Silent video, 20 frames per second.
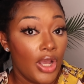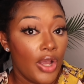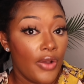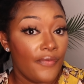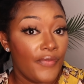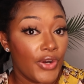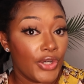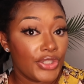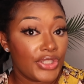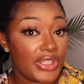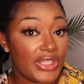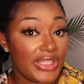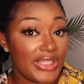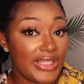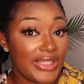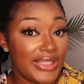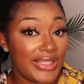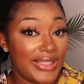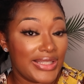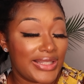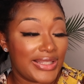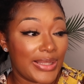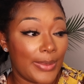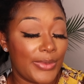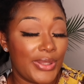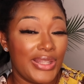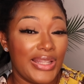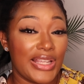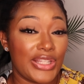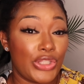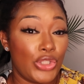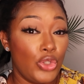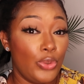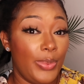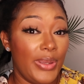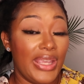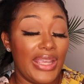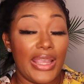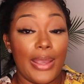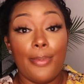versus something that's too
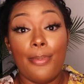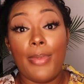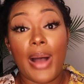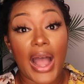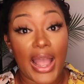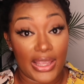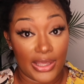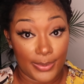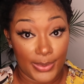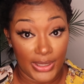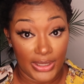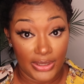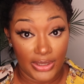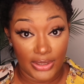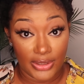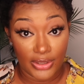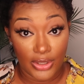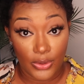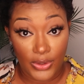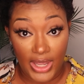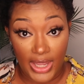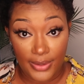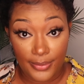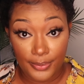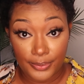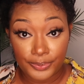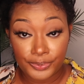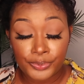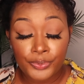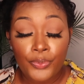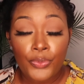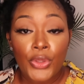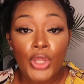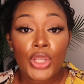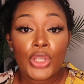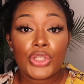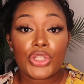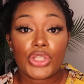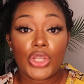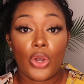big, in my opinion, okay?
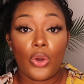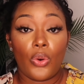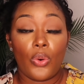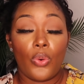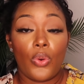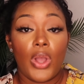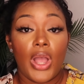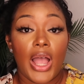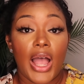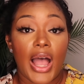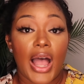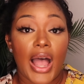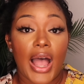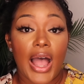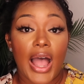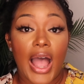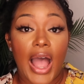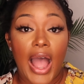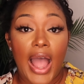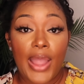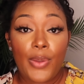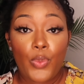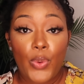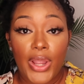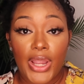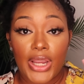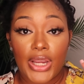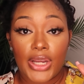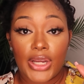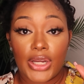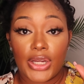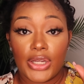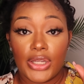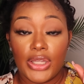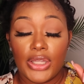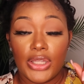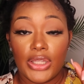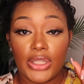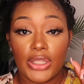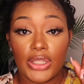So I
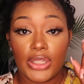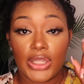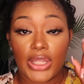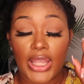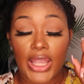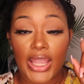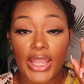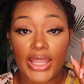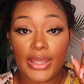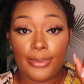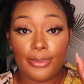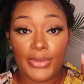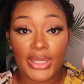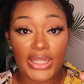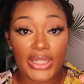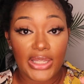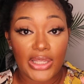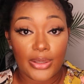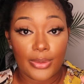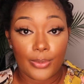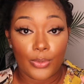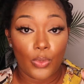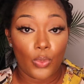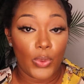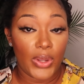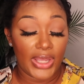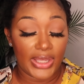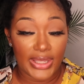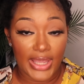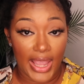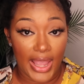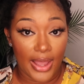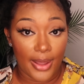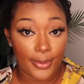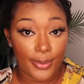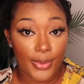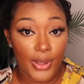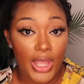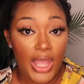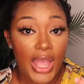wear a medium wig
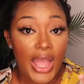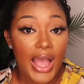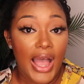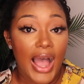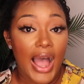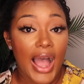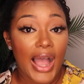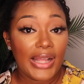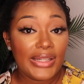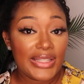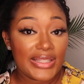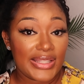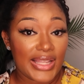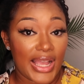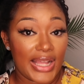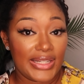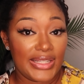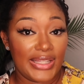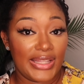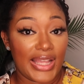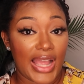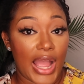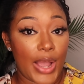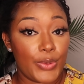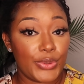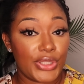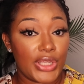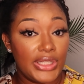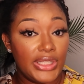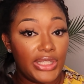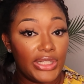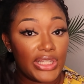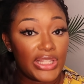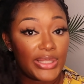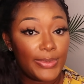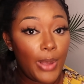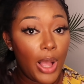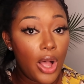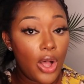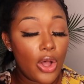cap. I decided that I was gonna get a
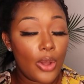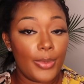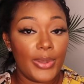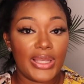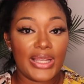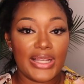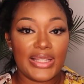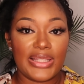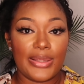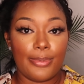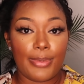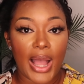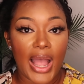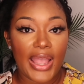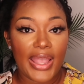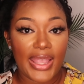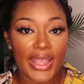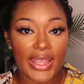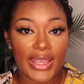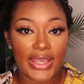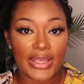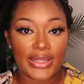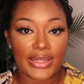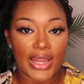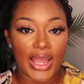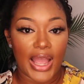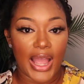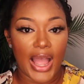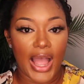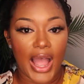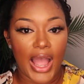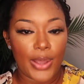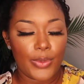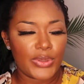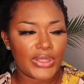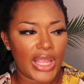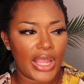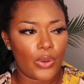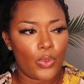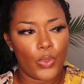small because in my head, I
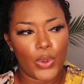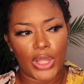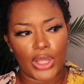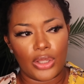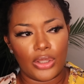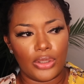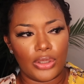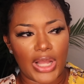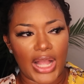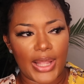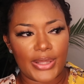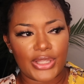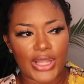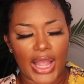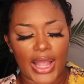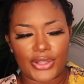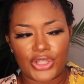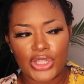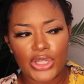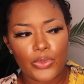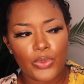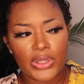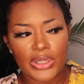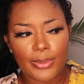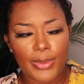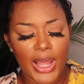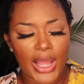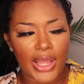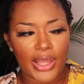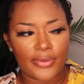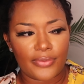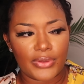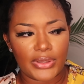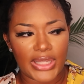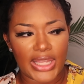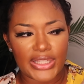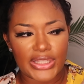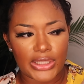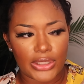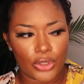was like, well, I took one of my
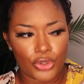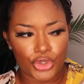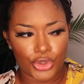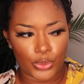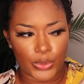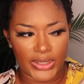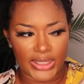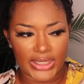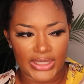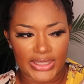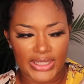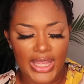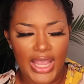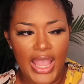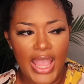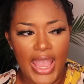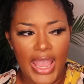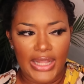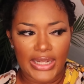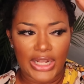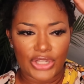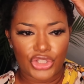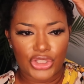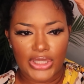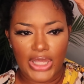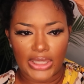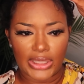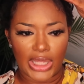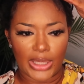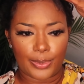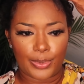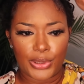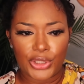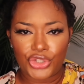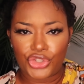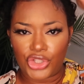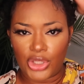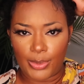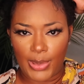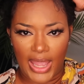lace closure wigs and I just kind of like
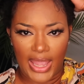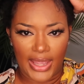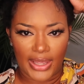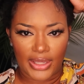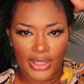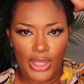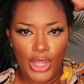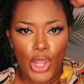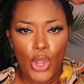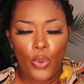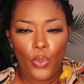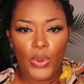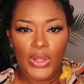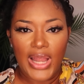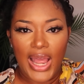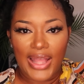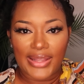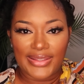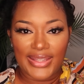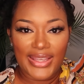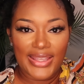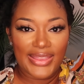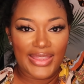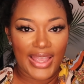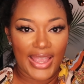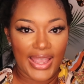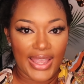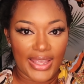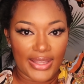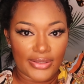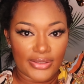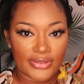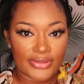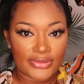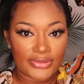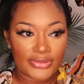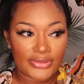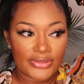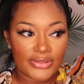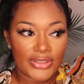pushed it back. When I did that,
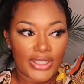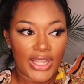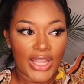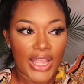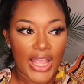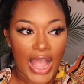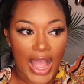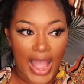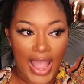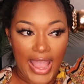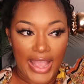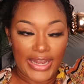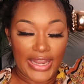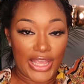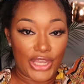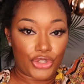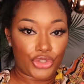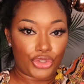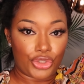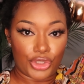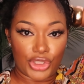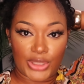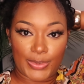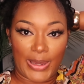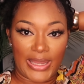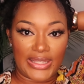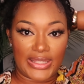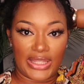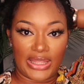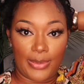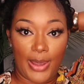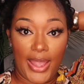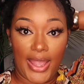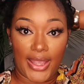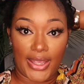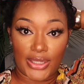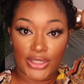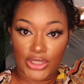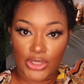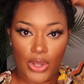I had extra space in the
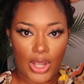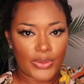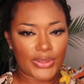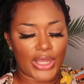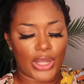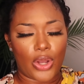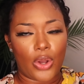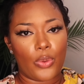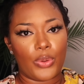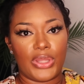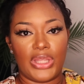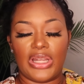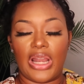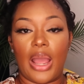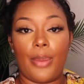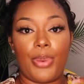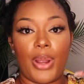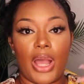back. So I was like, oh, well, then I